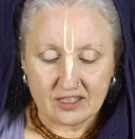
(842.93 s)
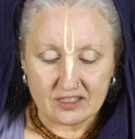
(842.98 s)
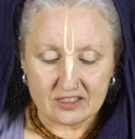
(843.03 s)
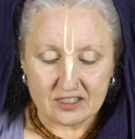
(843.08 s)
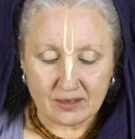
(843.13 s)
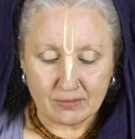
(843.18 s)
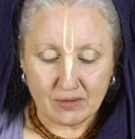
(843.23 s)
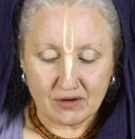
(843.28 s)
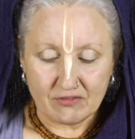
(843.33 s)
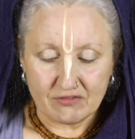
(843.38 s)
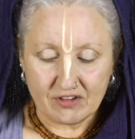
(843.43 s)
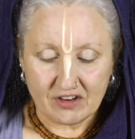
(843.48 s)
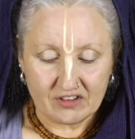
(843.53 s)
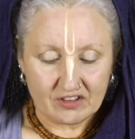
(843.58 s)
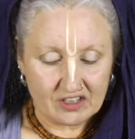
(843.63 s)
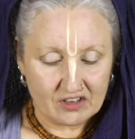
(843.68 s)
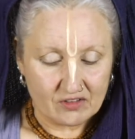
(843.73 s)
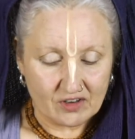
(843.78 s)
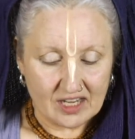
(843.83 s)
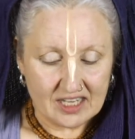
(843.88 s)
some are very
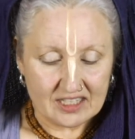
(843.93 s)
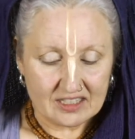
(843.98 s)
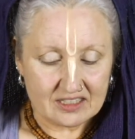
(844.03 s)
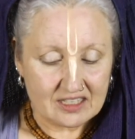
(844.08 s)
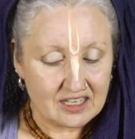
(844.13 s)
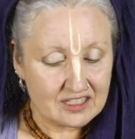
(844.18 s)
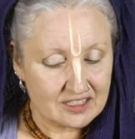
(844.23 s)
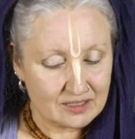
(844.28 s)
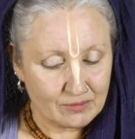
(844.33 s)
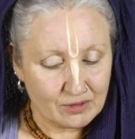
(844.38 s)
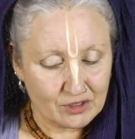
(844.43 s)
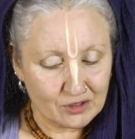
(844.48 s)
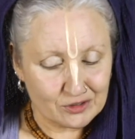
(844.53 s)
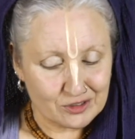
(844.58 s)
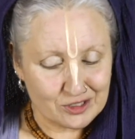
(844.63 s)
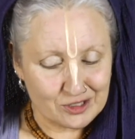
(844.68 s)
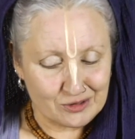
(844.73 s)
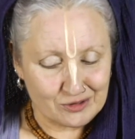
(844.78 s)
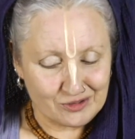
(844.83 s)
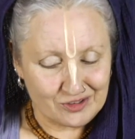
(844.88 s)
great, some are not
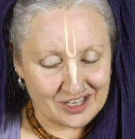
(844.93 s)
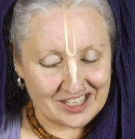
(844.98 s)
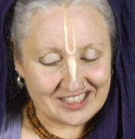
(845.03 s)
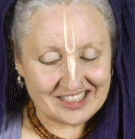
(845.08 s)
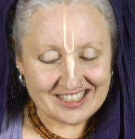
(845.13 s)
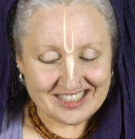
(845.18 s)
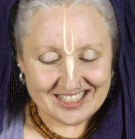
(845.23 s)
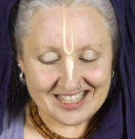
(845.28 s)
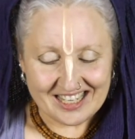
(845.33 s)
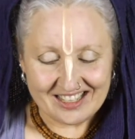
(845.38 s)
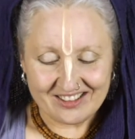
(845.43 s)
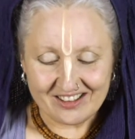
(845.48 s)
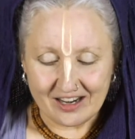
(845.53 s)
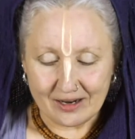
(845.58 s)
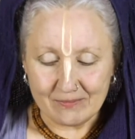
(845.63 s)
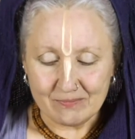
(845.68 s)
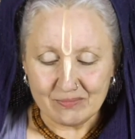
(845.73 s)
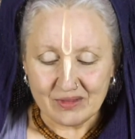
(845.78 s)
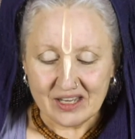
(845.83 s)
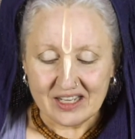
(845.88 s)
so great,
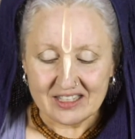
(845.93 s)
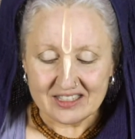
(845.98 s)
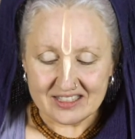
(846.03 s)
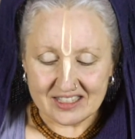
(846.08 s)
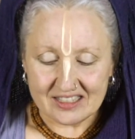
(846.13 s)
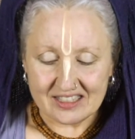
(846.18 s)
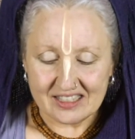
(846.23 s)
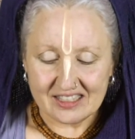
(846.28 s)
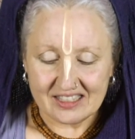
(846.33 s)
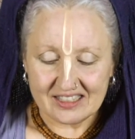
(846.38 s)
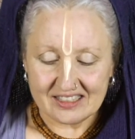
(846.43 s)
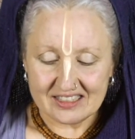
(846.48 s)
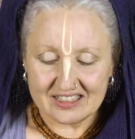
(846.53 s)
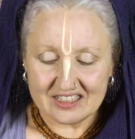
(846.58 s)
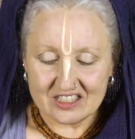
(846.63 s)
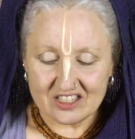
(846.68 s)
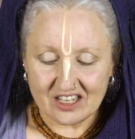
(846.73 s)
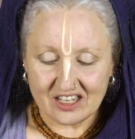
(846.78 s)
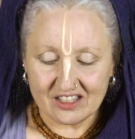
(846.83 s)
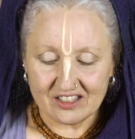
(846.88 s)
etc. Sitting in this
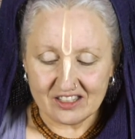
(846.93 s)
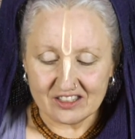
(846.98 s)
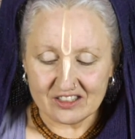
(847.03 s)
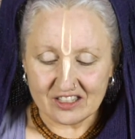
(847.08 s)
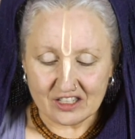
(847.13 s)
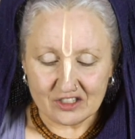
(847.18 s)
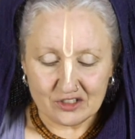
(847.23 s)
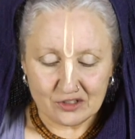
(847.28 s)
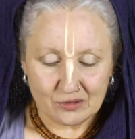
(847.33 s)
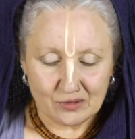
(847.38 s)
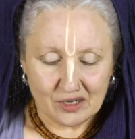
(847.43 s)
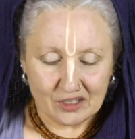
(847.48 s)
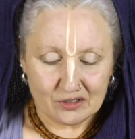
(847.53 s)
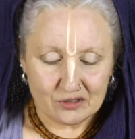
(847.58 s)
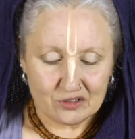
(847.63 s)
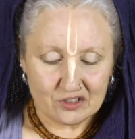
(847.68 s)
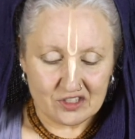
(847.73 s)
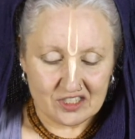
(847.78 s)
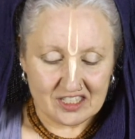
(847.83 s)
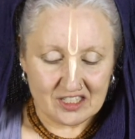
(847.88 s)
chariot, Arjuna
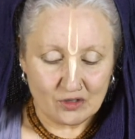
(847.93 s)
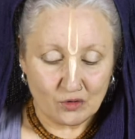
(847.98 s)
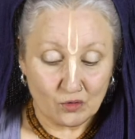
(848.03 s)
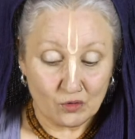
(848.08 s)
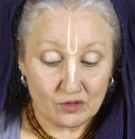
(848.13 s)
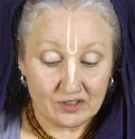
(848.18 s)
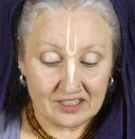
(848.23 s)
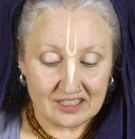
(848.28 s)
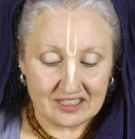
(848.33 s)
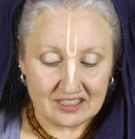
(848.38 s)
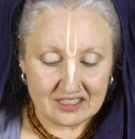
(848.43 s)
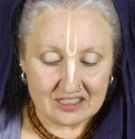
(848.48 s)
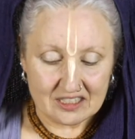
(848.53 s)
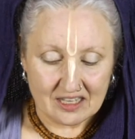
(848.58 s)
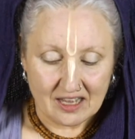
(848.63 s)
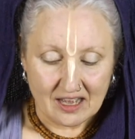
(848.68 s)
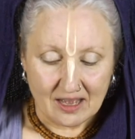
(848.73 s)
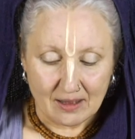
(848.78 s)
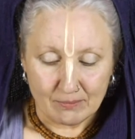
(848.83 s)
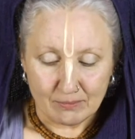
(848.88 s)
could see all these,
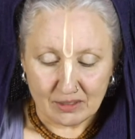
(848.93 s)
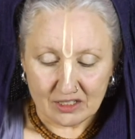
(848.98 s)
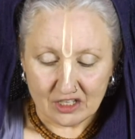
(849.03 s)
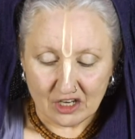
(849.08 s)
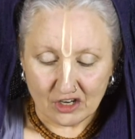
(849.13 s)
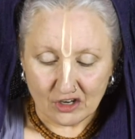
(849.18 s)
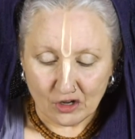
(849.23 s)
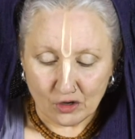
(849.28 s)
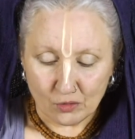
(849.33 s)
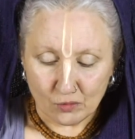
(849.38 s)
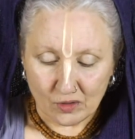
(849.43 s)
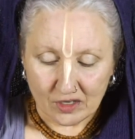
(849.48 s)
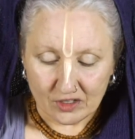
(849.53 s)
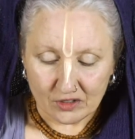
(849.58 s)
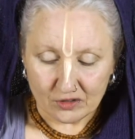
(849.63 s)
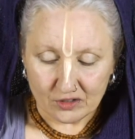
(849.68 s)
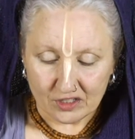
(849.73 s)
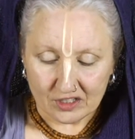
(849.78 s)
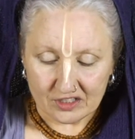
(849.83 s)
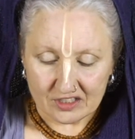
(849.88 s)
but no one
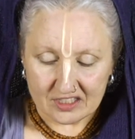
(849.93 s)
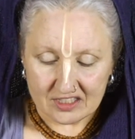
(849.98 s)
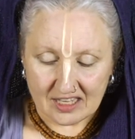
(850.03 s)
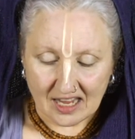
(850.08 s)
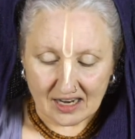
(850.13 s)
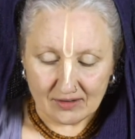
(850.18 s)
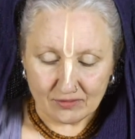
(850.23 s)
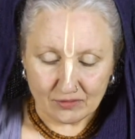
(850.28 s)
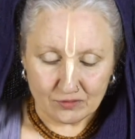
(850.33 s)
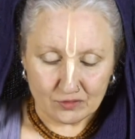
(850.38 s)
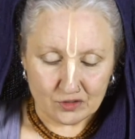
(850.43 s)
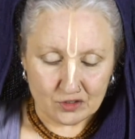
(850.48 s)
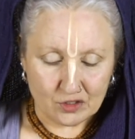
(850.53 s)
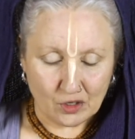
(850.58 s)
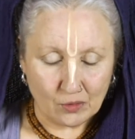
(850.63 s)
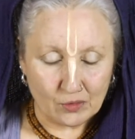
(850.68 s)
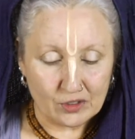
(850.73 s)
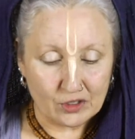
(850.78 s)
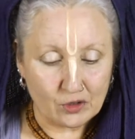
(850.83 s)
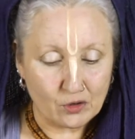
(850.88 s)
could understand what was
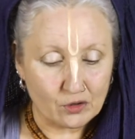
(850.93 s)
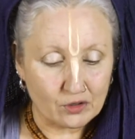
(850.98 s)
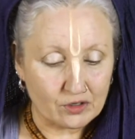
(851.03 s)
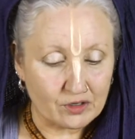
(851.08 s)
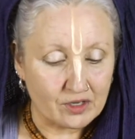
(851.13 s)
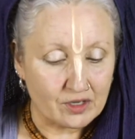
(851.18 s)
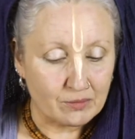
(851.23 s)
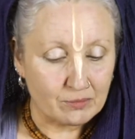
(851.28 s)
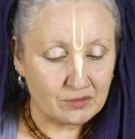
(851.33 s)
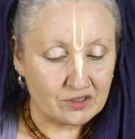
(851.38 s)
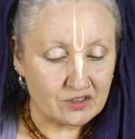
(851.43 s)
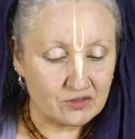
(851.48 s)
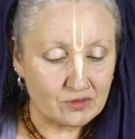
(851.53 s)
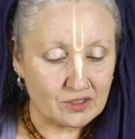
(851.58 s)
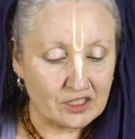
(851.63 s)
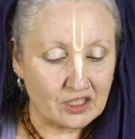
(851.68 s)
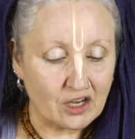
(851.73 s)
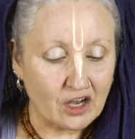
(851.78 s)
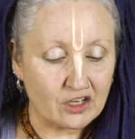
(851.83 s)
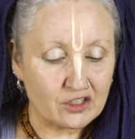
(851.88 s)
going on
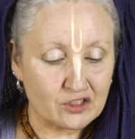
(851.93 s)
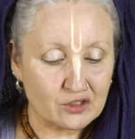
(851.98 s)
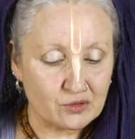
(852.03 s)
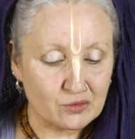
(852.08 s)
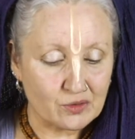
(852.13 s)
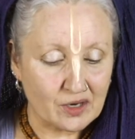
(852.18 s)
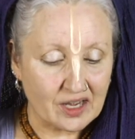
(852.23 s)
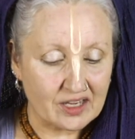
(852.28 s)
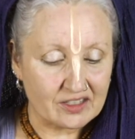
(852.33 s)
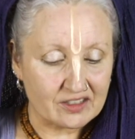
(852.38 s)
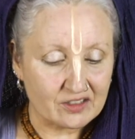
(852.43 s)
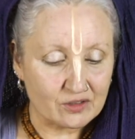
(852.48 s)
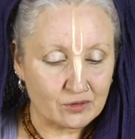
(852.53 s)
between Arjuna and